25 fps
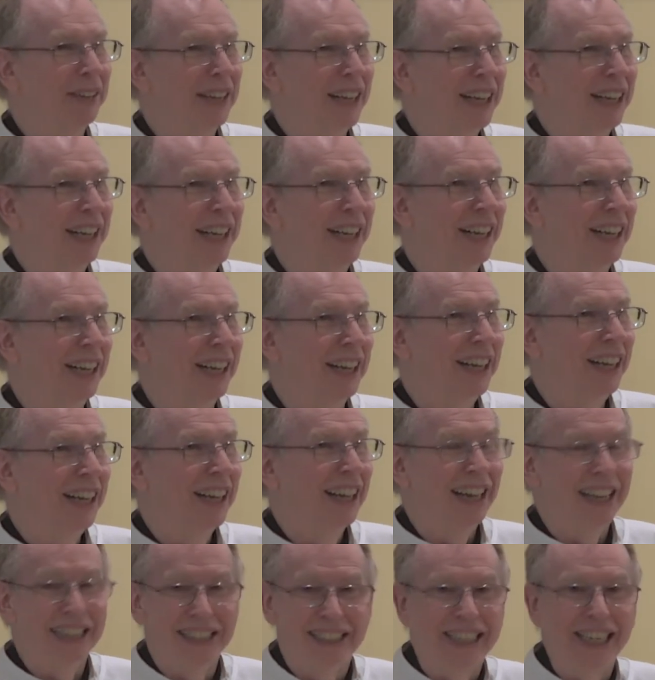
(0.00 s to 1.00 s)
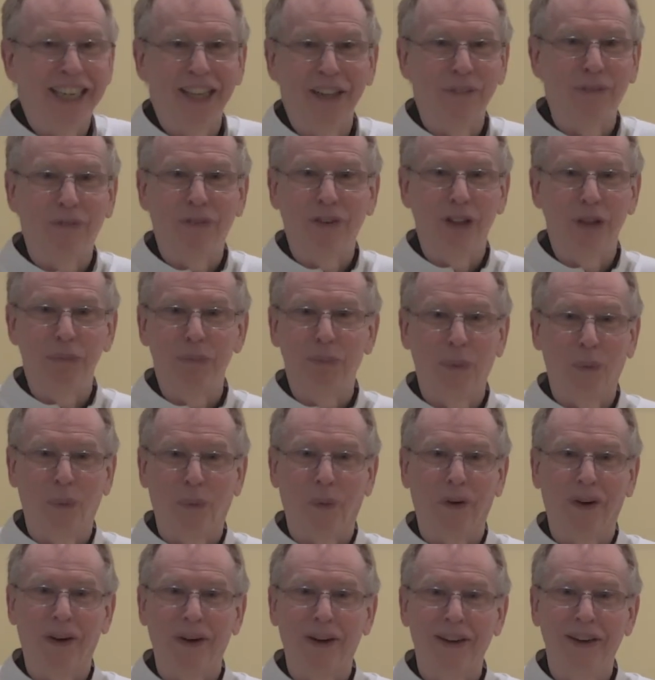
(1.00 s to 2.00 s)
getting a deal for the
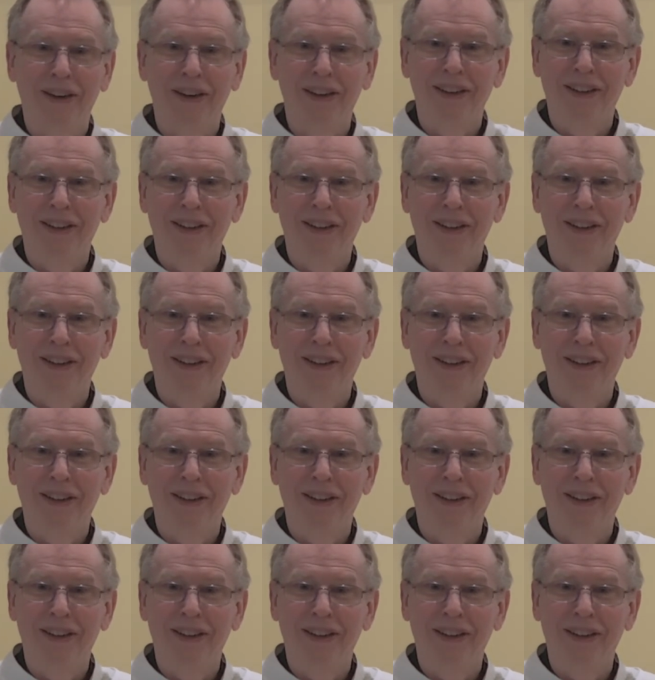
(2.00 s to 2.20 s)
poor.